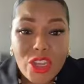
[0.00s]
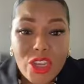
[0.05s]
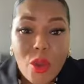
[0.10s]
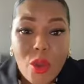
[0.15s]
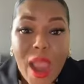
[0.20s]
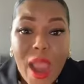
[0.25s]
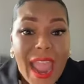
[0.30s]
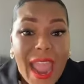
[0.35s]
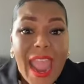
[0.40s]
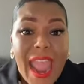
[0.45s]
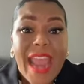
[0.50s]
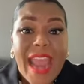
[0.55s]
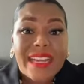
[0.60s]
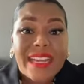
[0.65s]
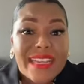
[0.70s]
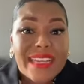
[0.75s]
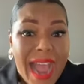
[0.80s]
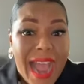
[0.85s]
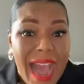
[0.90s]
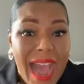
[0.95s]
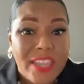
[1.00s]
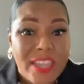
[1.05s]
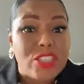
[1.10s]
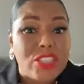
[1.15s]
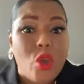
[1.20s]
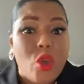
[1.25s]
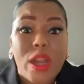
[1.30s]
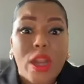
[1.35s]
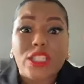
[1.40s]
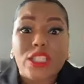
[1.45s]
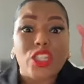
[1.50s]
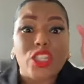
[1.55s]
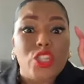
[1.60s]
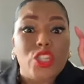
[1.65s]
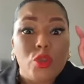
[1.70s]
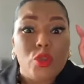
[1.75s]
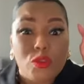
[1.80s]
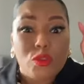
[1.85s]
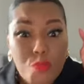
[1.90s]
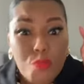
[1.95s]
And God is going to use
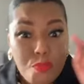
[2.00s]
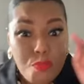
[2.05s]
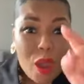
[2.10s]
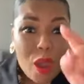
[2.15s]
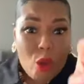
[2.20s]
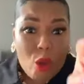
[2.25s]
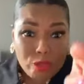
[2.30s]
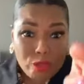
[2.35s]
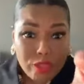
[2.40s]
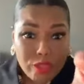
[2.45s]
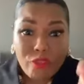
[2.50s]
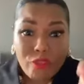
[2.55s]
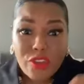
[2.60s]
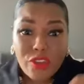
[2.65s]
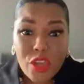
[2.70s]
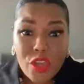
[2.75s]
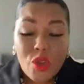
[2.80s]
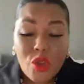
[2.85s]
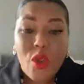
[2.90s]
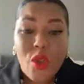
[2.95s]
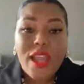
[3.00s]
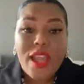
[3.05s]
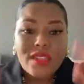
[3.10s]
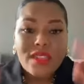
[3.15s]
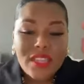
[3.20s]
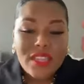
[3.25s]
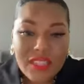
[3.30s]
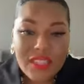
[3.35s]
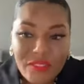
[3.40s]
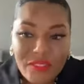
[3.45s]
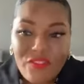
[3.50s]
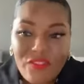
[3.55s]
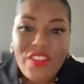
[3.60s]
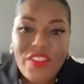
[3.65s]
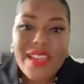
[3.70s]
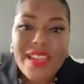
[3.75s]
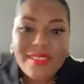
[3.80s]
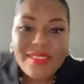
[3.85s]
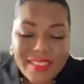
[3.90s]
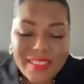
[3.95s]
both of you to defeat
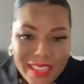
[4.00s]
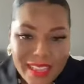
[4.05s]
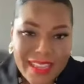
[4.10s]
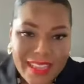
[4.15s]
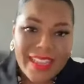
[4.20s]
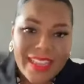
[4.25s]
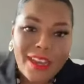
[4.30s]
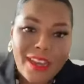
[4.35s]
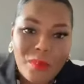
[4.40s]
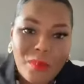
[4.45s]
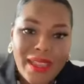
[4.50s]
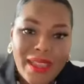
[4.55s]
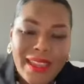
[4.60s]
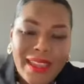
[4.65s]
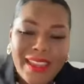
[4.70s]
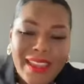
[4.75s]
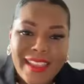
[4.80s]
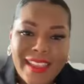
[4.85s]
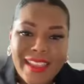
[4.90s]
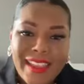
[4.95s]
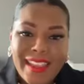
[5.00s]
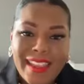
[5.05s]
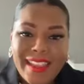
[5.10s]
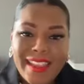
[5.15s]
the enemy in